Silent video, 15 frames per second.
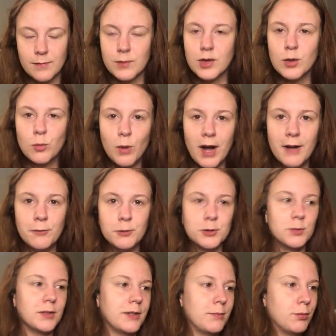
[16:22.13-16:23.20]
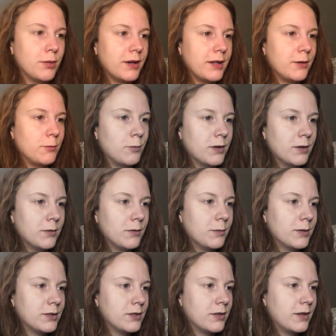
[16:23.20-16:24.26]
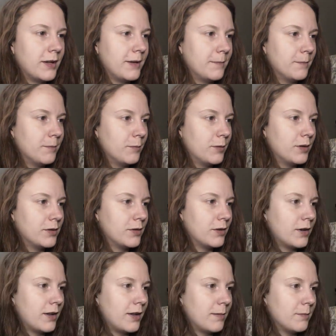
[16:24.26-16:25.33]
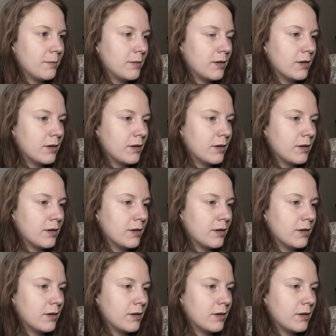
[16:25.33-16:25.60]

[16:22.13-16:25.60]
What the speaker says: The wife was really pretty. What's her name? What is her name?